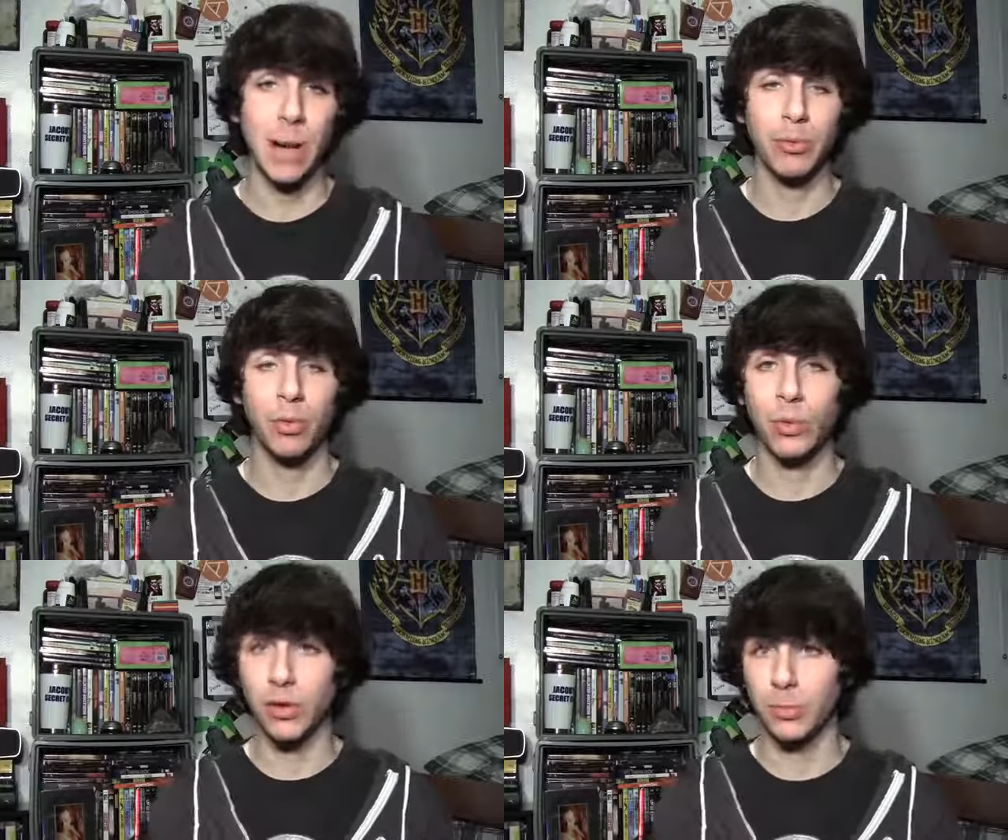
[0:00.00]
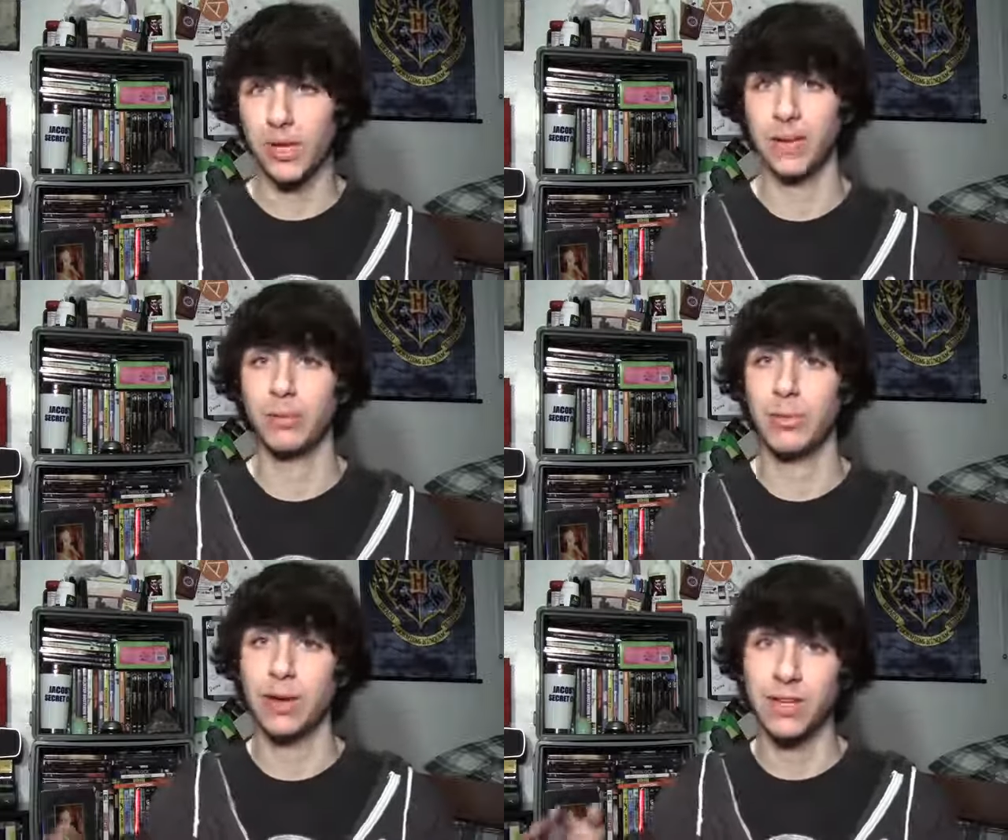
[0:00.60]
Apple will be
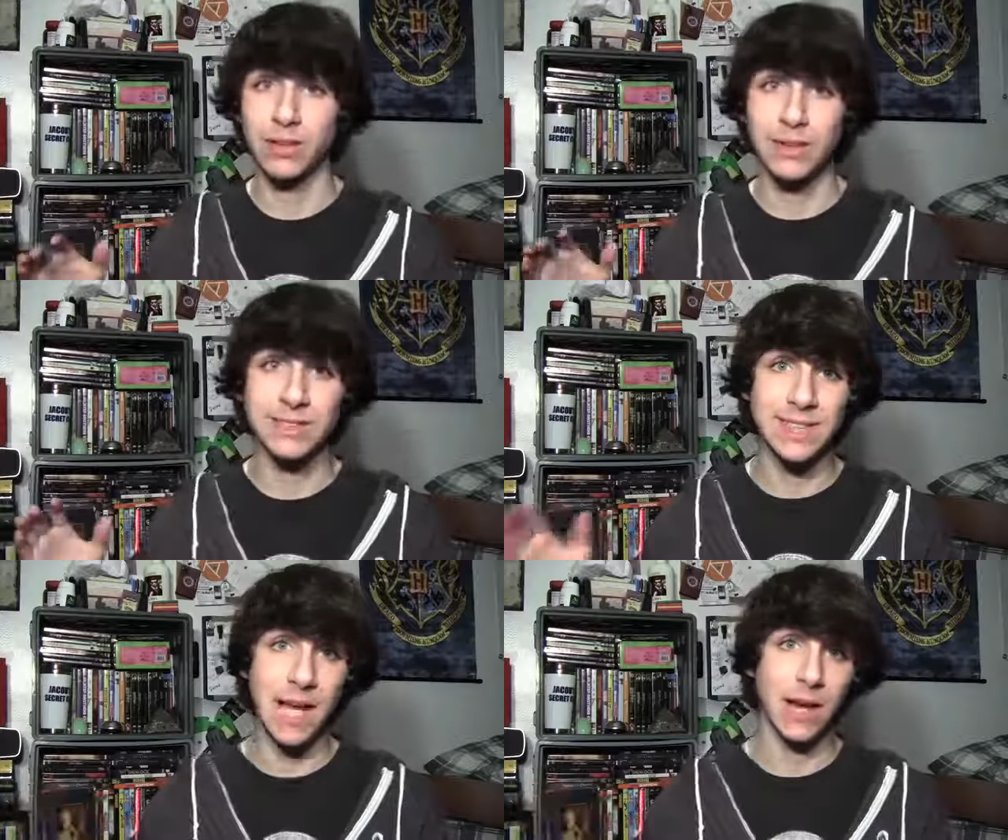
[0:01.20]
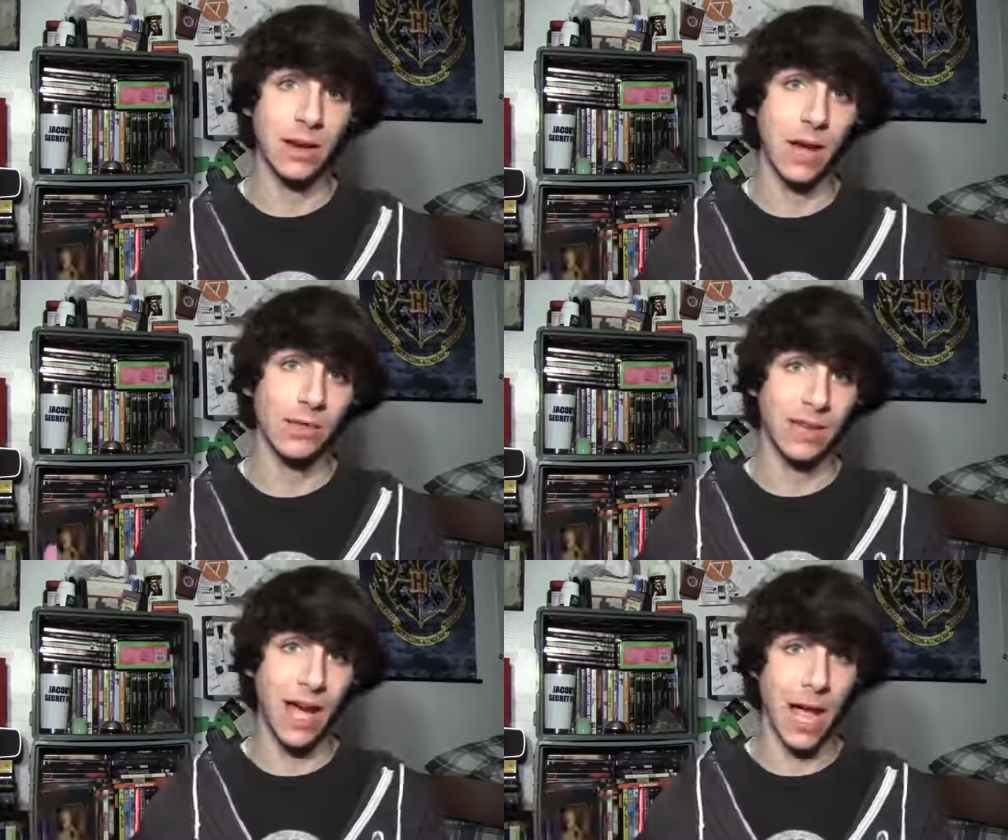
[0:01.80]
implementing the design
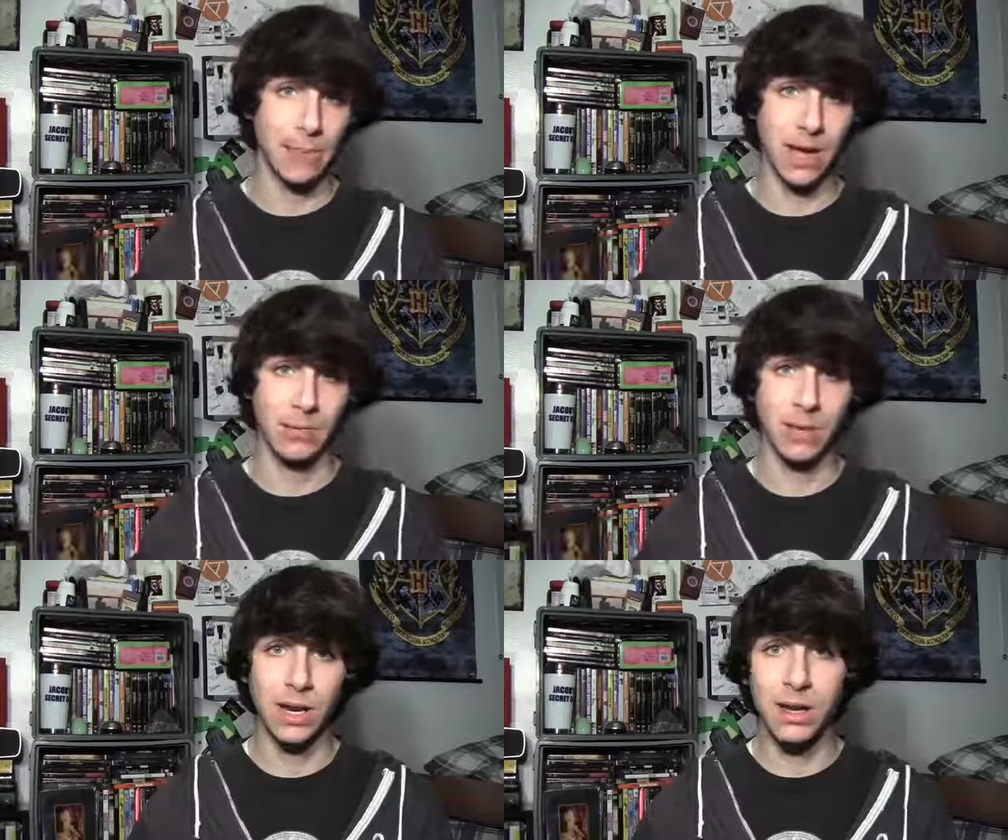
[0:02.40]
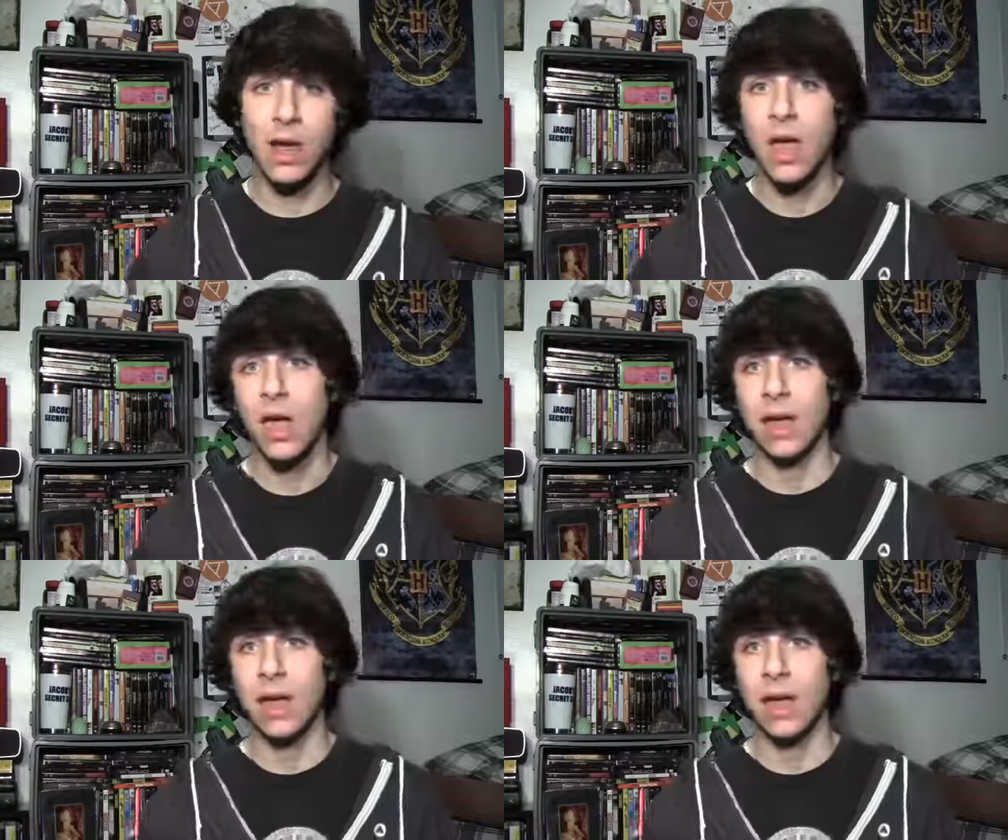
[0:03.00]
of the iPad mini